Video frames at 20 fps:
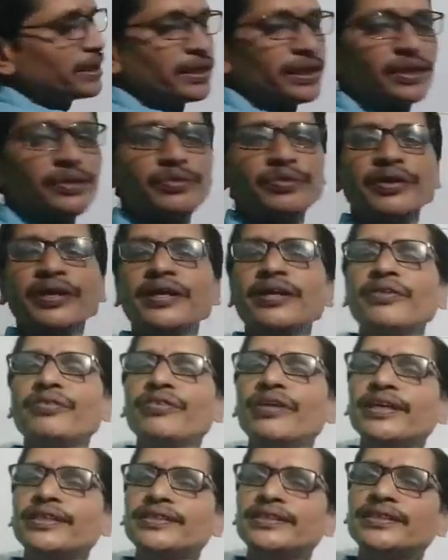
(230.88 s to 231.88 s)
in
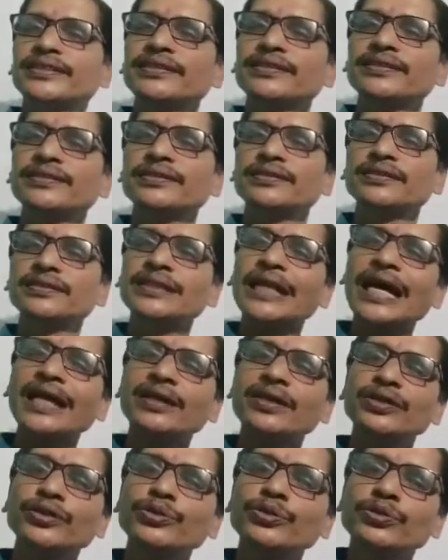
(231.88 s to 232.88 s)
different ways.
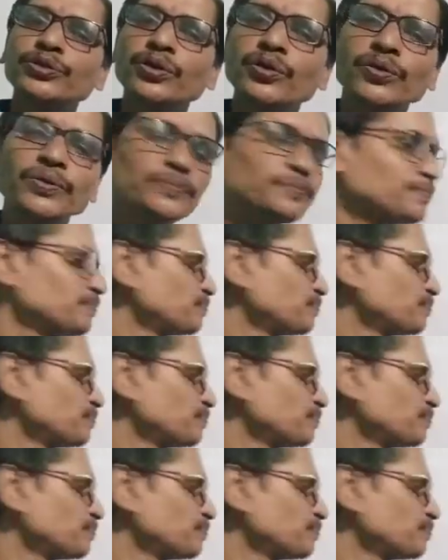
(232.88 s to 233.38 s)
That you know.